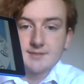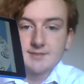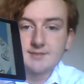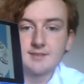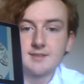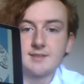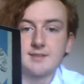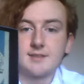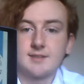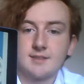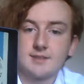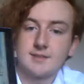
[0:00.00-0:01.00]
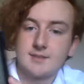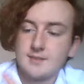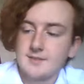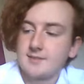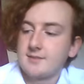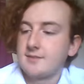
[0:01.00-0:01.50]

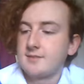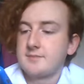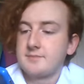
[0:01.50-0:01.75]
No one is speaking in this clip.